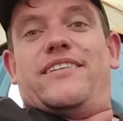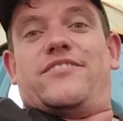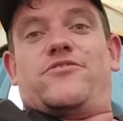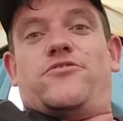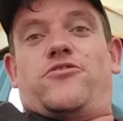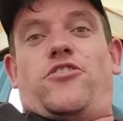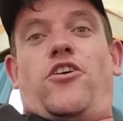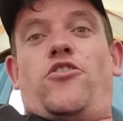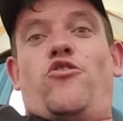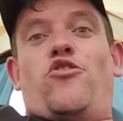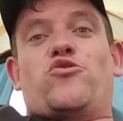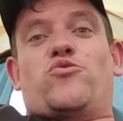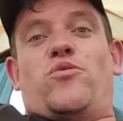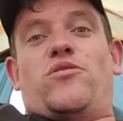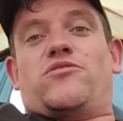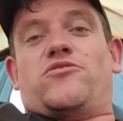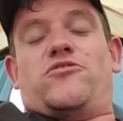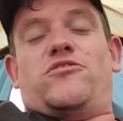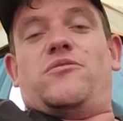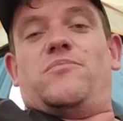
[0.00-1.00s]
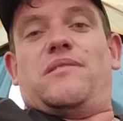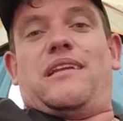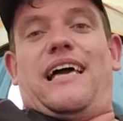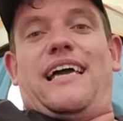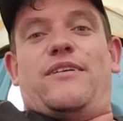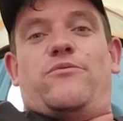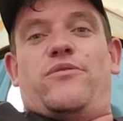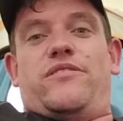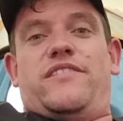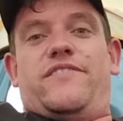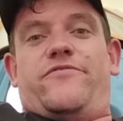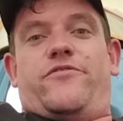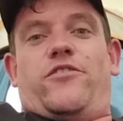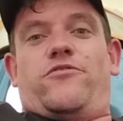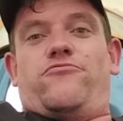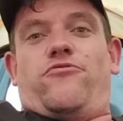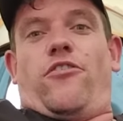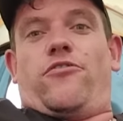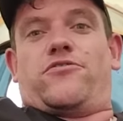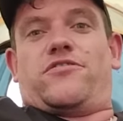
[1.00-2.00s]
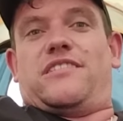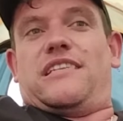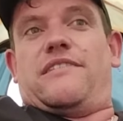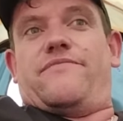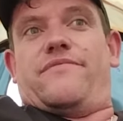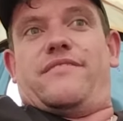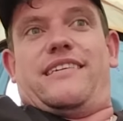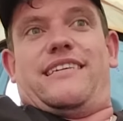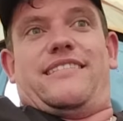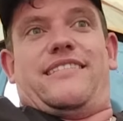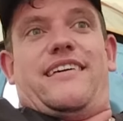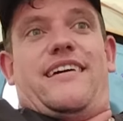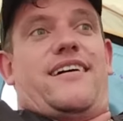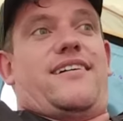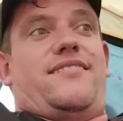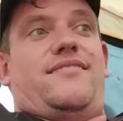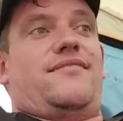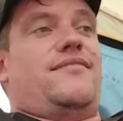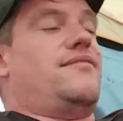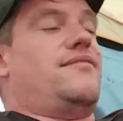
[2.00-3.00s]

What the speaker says: So God knows what it's going to be like when you've got rocks and everything there.